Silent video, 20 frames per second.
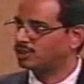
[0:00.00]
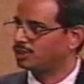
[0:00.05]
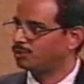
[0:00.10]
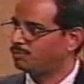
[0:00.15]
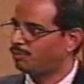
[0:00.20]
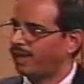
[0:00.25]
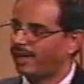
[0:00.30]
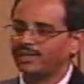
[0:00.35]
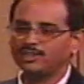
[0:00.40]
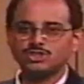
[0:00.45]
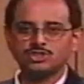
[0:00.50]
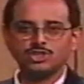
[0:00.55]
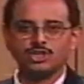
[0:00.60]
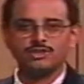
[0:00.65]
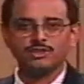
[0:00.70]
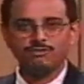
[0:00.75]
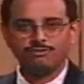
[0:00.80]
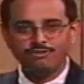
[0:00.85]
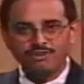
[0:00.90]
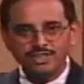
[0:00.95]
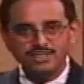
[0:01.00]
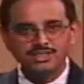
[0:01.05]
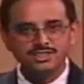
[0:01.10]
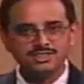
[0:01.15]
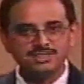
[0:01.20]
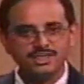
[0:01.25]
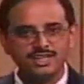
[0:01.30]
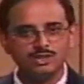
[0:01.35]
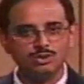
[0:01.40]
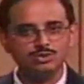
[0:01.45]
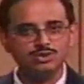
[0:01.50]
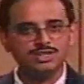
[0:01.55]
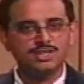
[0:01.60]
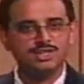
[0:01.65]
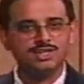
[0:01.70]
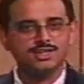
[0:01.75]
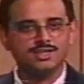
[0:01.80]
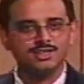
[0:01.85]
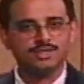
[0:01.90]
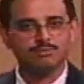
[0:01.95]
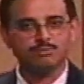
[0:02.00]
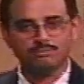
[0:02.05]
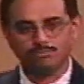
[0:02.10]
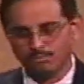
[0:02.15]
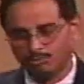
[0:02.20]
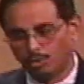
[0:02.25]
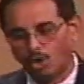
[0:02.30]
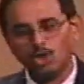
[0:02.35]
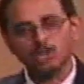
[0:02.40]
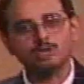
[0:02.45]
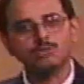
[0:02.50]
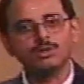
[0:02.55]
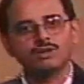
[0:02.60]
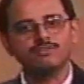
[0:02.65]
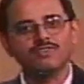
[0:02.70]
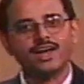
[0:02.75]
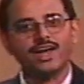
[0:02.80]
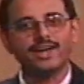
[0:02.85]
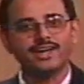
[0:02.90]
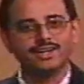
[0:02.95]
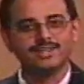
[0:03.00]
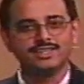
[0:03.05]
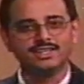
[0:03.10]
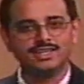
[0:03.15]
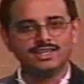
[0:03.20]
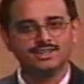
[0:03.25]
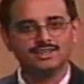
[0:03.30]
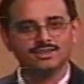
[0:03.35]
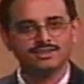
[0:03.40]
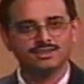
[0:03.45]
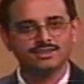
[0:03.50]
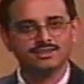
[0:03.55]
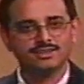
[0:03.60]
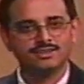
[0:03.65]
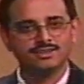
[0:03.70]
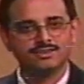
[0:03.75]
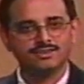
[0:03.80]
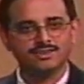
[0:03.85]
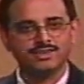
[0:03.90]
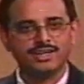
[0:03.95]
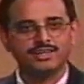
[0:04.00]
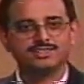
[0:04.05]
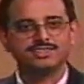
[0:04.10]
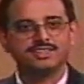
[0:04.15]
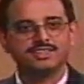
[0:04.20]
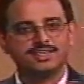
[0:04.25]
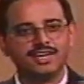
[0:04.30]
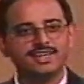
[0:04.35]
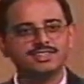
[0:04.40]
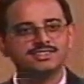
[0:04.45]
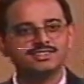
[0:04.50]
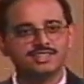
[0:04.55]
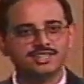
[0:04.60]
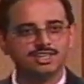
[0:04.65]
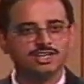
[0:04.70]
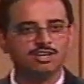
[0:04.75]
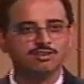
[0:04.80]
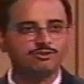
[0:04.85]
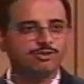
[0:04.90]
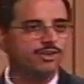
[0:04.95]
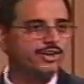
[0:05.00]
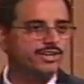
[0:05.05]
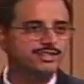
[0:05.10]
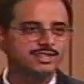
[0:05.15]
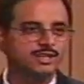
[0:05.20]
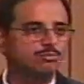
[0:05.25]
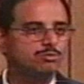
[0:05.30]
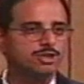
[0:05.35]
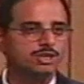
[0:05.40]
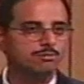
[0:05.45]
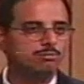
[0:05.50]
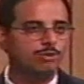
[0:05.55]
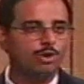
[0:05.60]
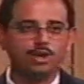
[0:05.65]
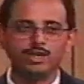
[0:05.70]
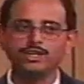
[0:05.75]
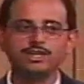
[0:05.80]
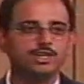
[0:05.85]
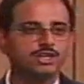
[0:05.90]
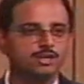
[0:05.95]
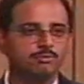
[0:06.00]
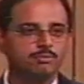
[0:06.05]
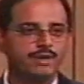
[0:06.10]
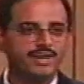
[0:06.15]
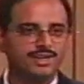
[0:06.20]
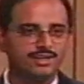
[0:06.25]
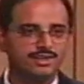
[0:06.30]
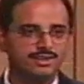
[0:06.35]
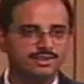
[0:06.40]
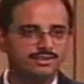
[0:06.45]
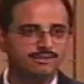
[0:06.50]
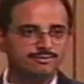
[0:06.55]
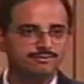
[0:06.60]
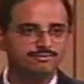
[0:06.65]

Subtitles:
based on the features that you see at the bottom of the ILD, that is the density of, for example, the poly or the metal,